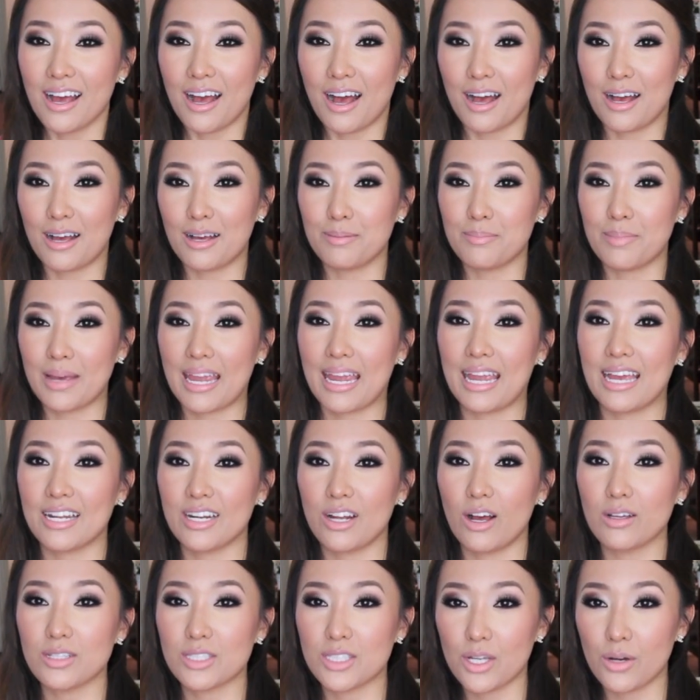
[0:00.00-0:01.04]
Um, and
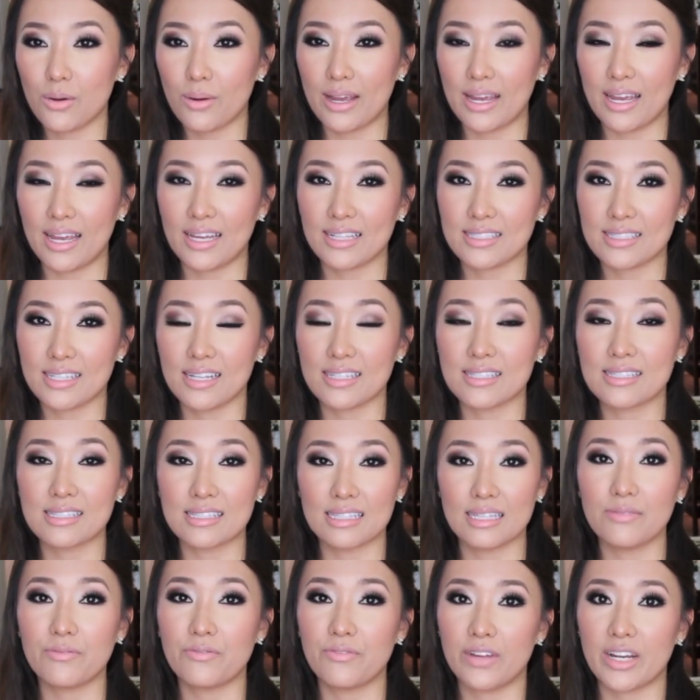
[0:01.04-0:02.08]
also it's a
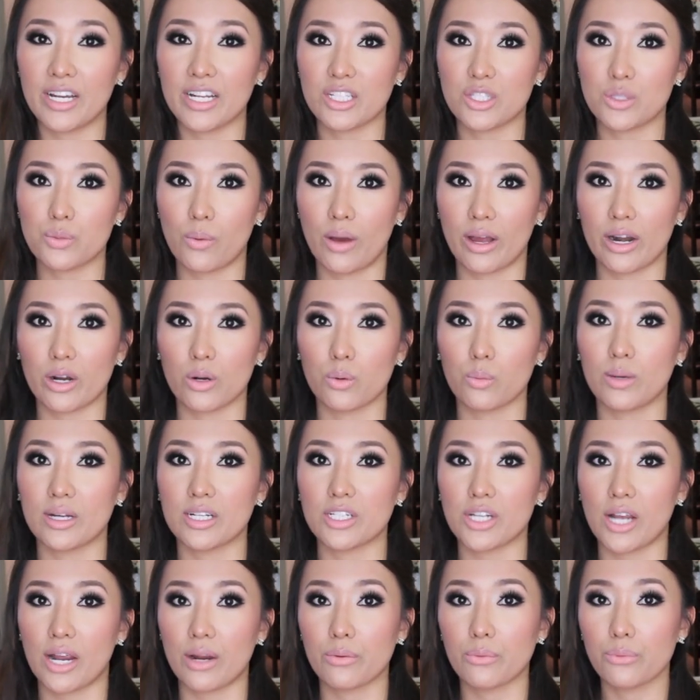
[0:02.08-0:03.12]
slim fitting sweater,
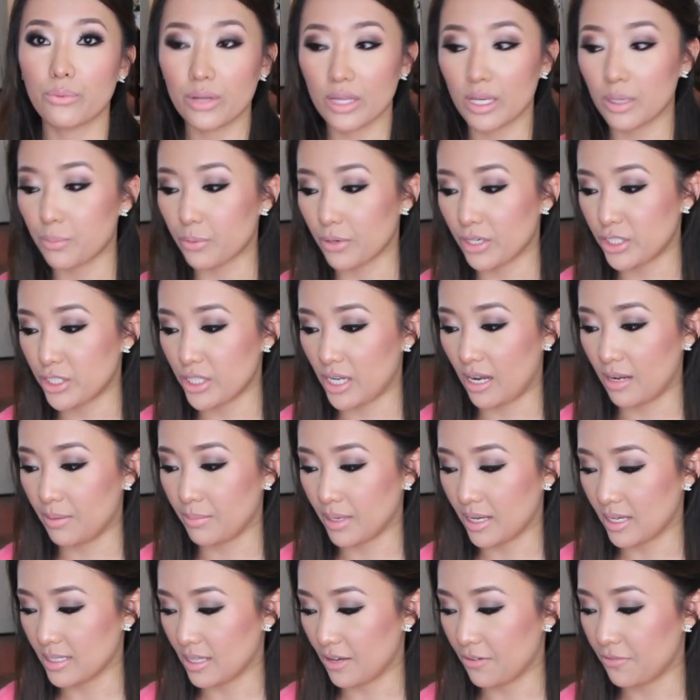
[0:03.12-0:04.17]
which I really appreciate
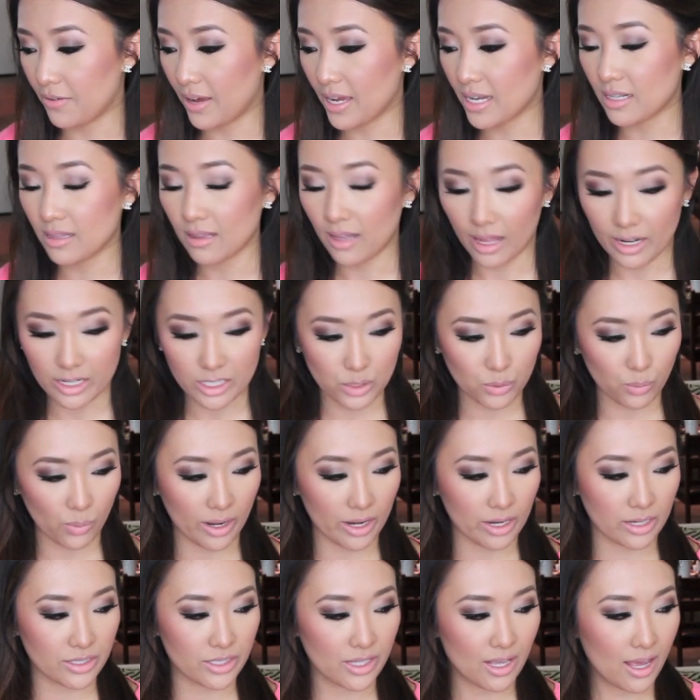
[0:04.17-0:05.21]
because I find a lot of
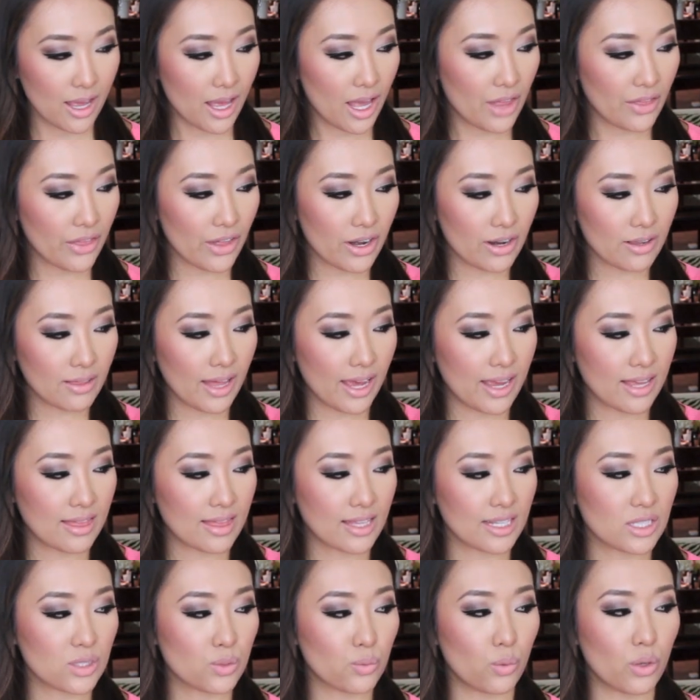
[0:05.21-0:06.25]
sweaters that are like
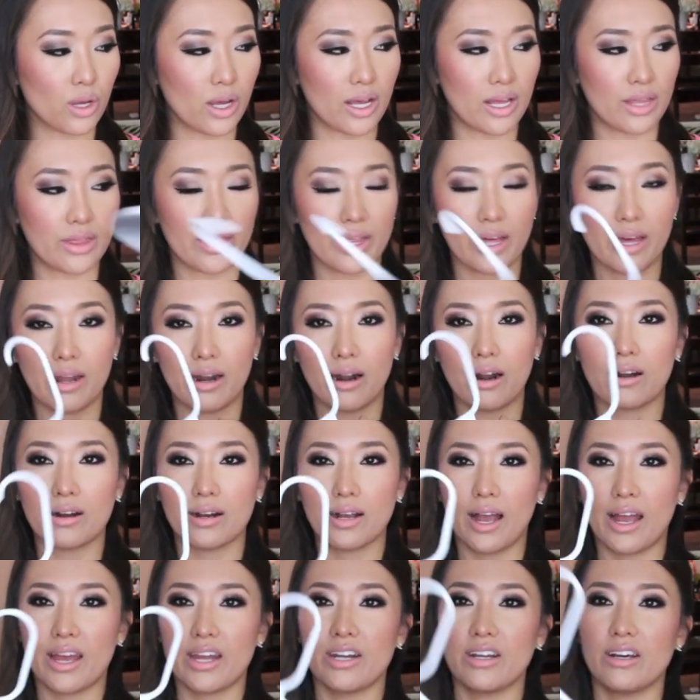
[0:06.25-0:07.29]
this one that are
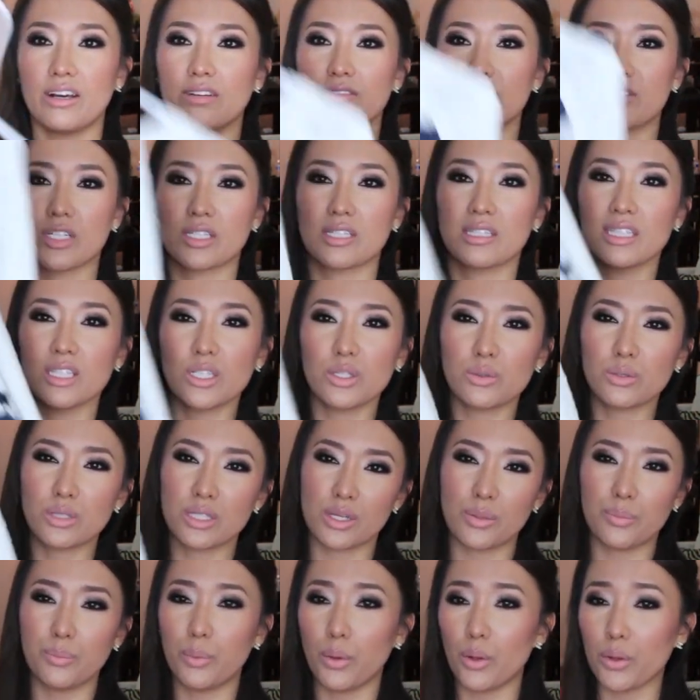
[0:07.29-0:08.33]
kind of just loose
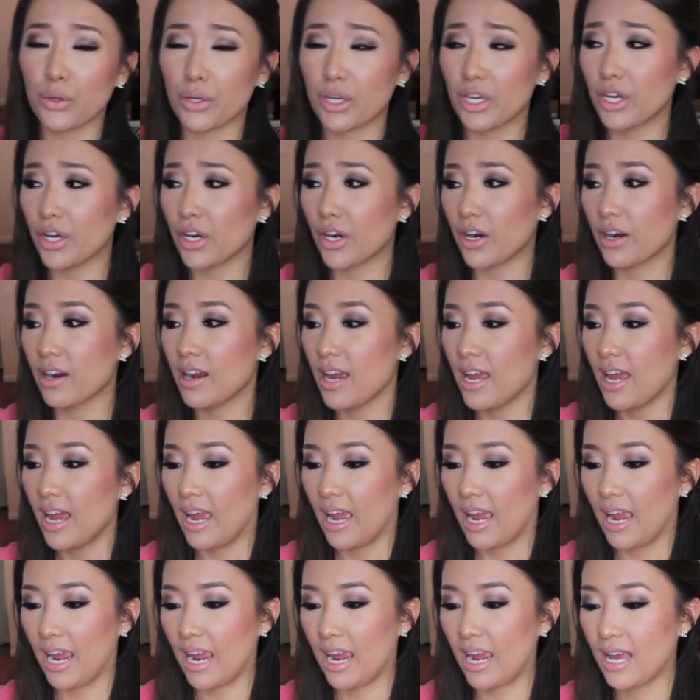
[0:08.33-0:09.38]
and bulkier
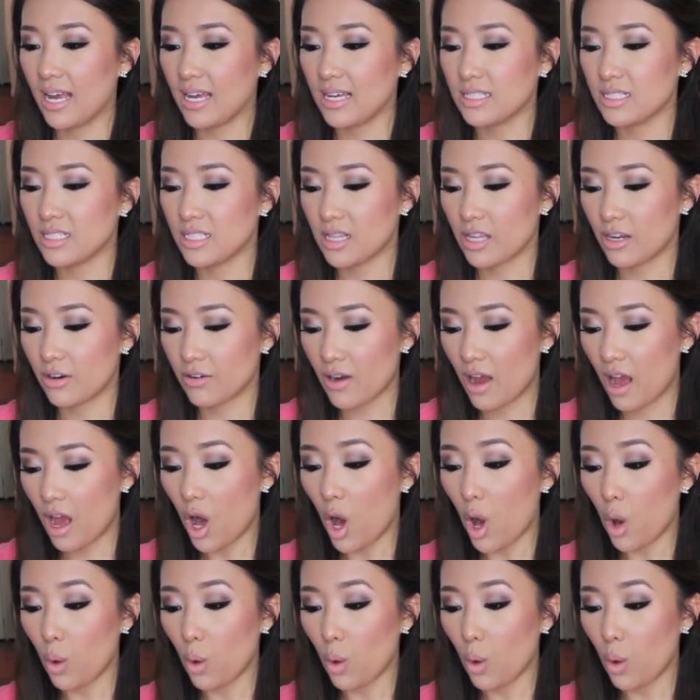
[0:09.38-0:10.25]
and they're not